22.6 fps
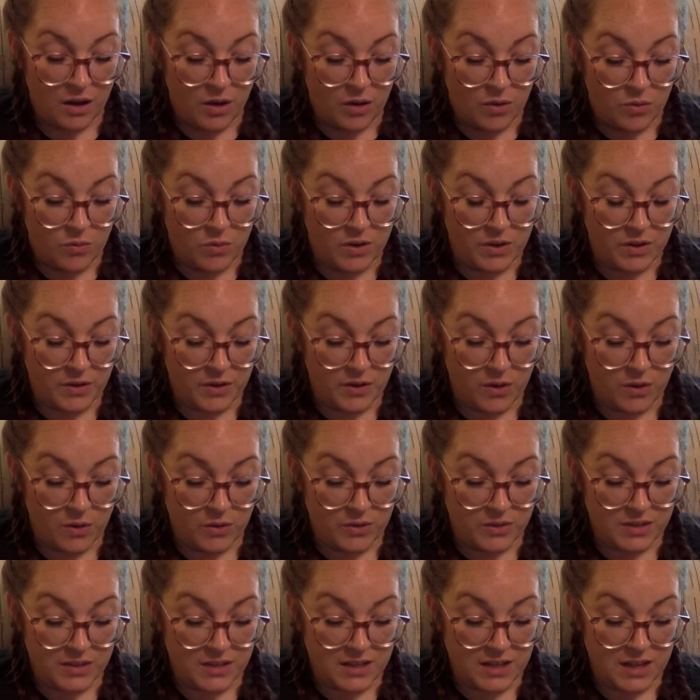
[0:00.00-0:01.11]
with a
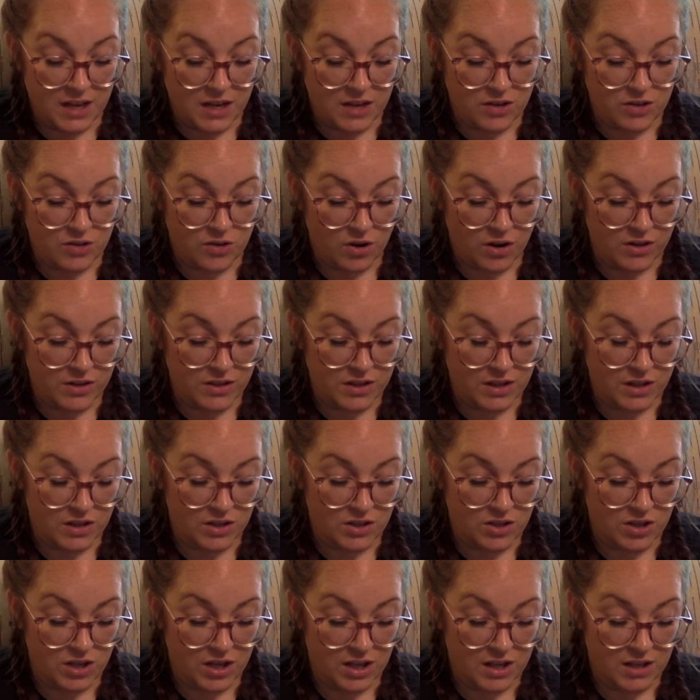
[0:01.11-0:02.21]
golden sash crossing his
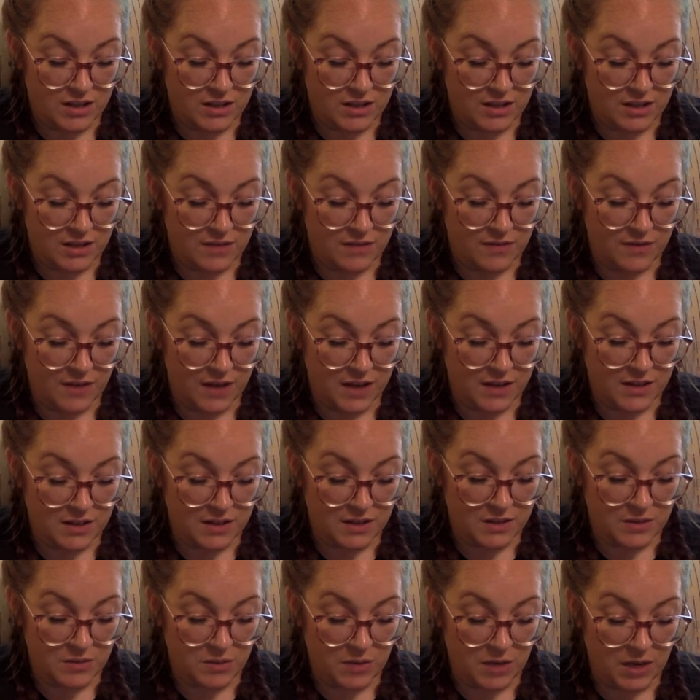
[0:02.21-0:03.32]
chest and
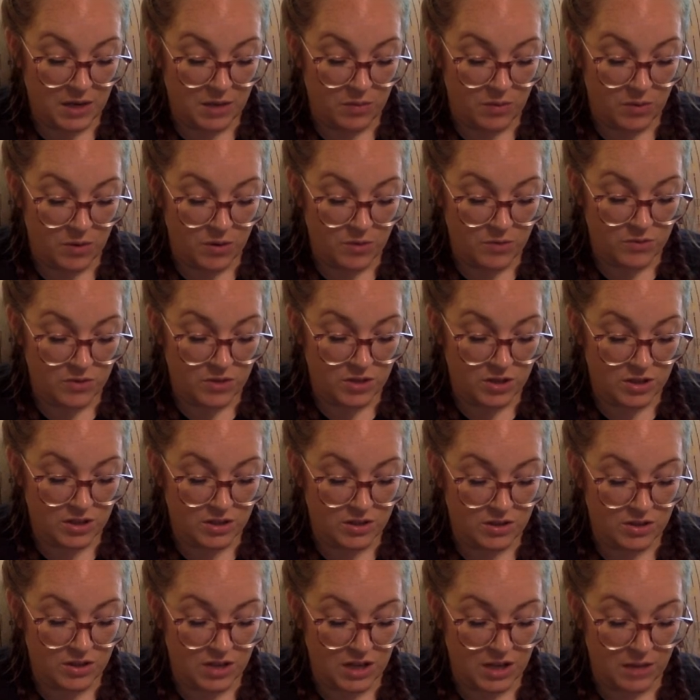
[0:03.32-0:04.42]
fastened by a brooch in the
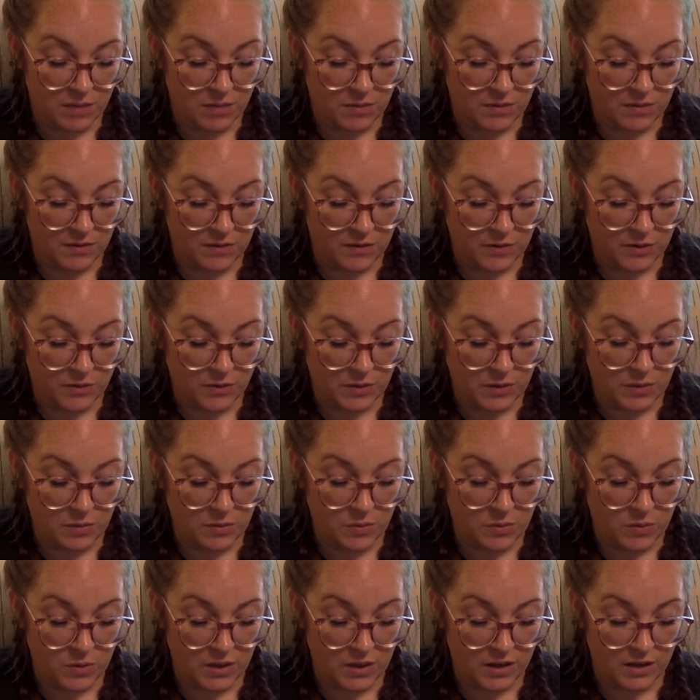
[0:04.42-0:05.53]
shape of a
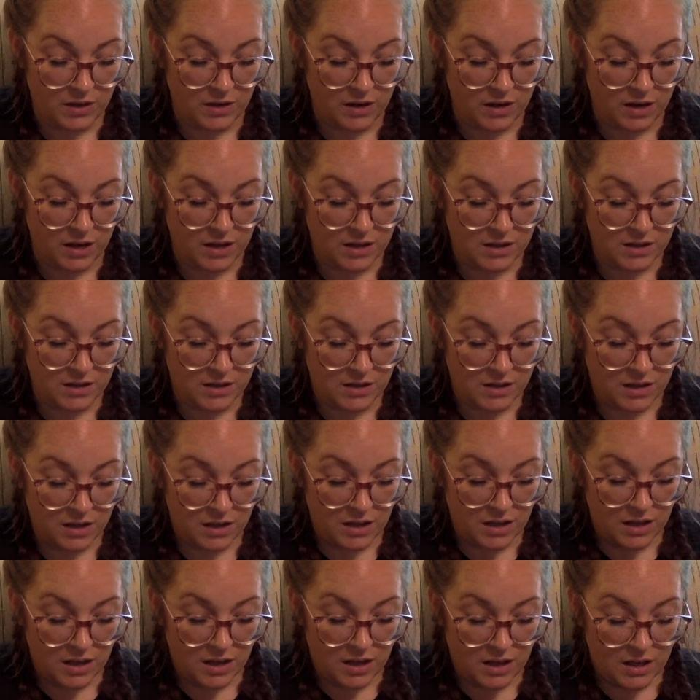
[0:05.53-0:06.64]
3-pointed knot.
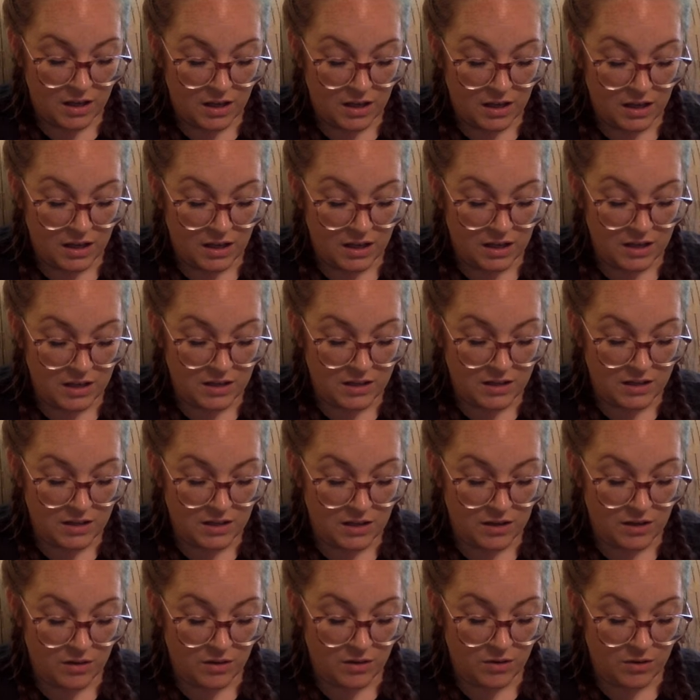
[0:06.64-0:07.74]
In his
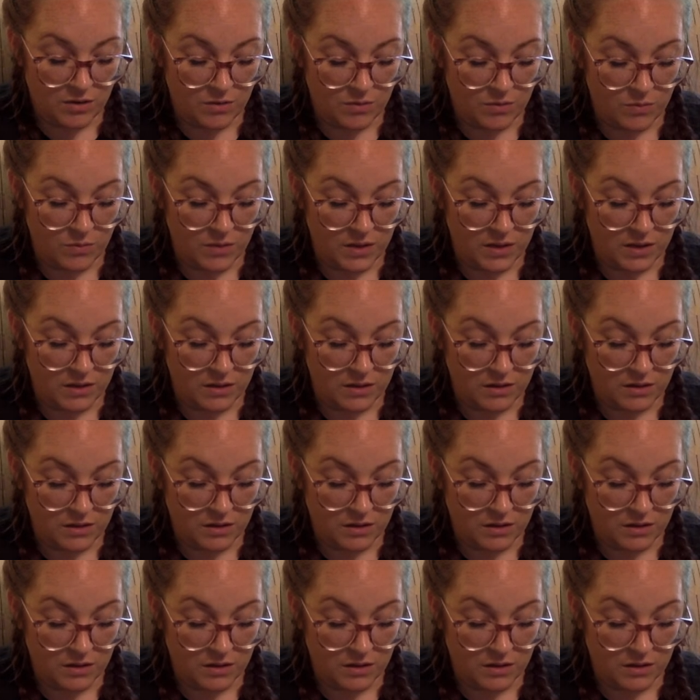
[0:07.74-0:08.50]
ear winked